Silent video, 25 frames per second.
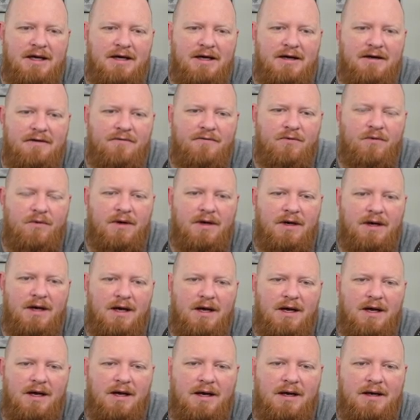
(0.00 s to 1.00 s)

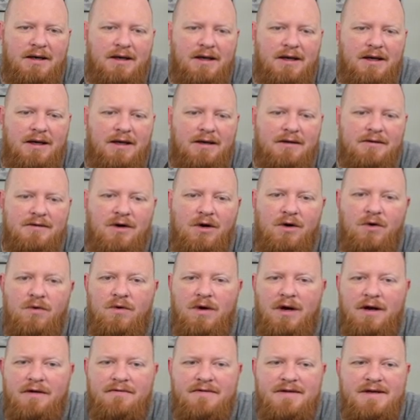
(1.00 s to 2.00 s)
49
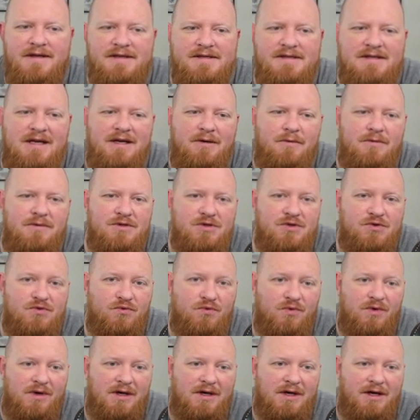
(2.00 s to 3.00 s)
gold off these again, which is
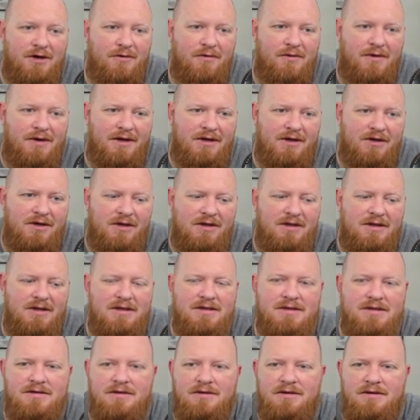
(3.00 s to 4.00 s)
really, really good.
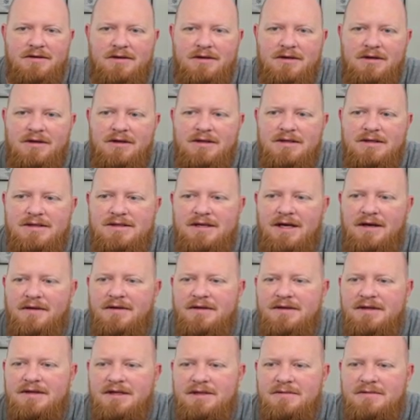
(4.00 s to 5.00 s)
These are good to sell,
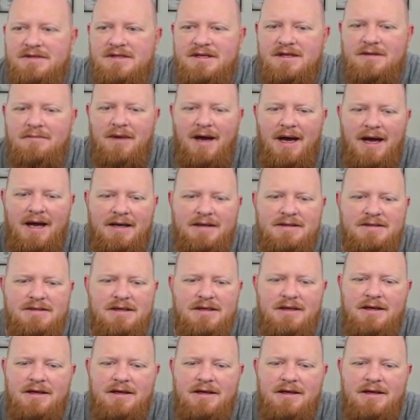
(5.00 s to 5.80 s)
the deep sea bags.